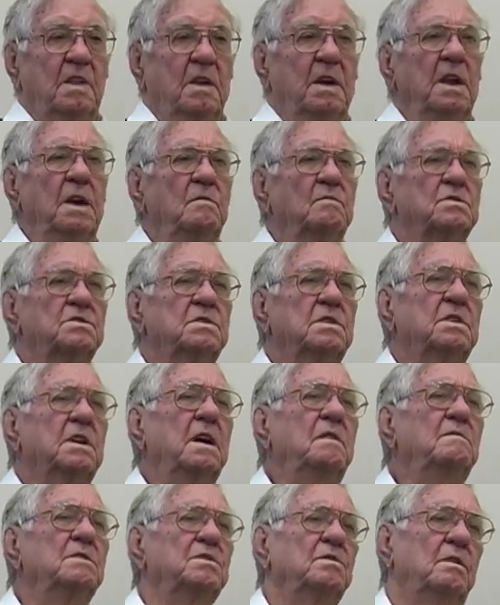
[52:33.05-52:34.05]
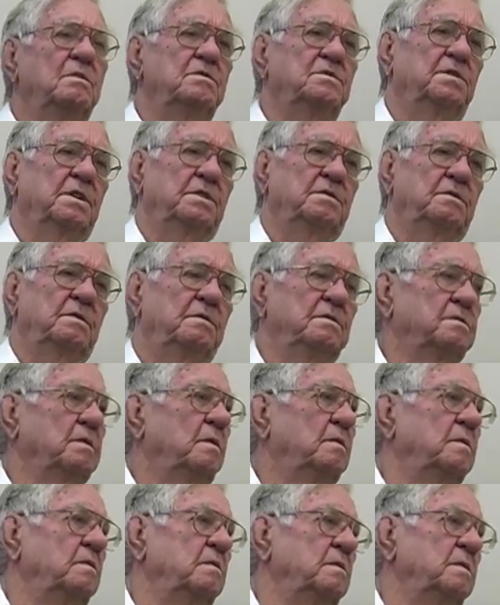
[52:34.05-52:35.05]
He was 36 years
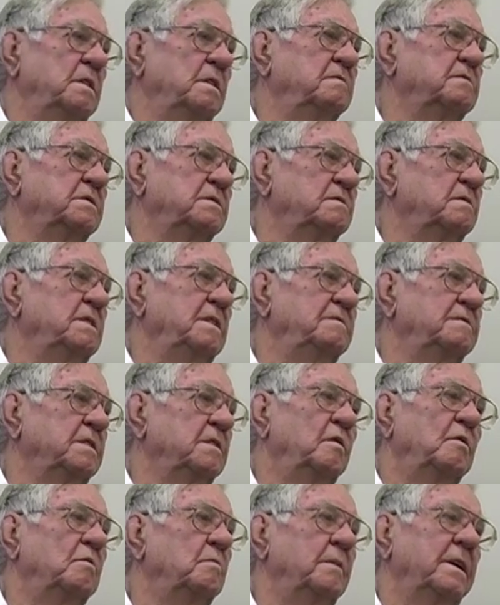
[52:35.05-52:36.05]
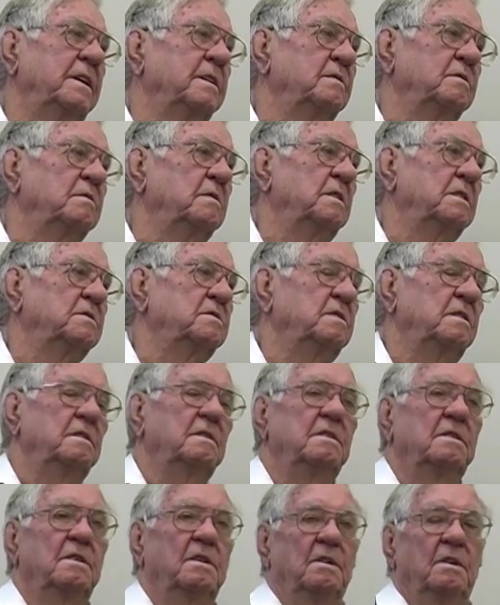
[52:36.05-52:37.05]
old. He was an old man to us.
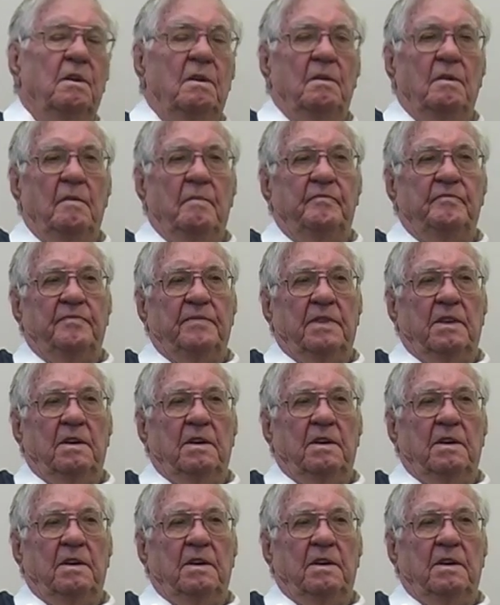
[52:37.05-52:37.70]
Yeah.